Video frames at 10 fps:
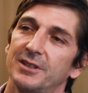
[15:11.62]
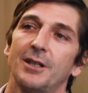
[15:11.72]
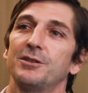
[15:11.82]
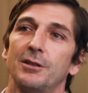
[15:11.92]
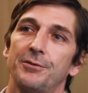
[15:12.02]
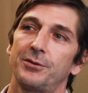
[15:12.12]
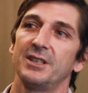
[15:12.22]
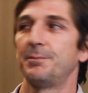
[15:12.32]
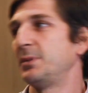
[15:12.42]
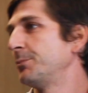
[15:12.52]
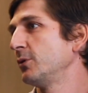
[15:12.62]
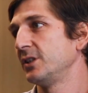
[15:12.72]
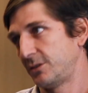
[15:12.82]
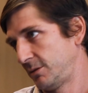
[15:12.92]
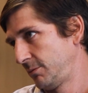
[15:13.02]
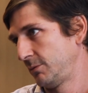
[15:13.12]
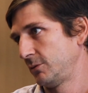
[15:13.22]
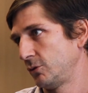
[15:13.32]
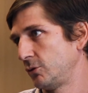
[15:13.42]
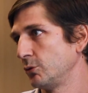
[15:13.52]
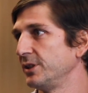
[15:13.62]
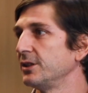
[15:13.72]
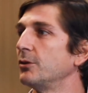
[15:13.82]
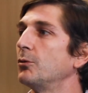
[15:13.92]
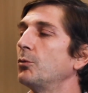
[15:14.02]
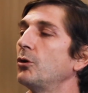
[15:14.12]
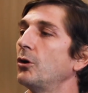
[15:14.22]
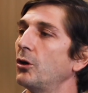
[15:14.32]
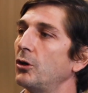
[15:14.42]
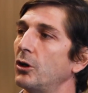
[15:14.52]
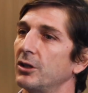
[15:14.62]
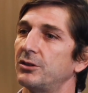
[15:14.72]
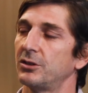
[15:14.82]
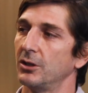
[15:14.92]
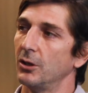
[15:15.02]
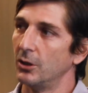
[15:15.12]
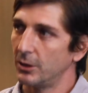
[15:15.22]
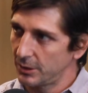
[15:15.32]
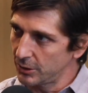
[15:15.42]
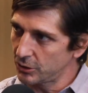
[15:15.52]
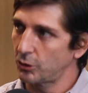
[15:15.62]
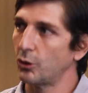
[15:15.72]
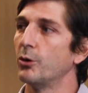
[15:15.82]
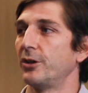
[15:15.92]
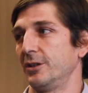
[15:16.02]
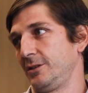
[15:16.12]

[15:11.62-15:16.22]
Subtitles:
south of France, people is doing lots slower.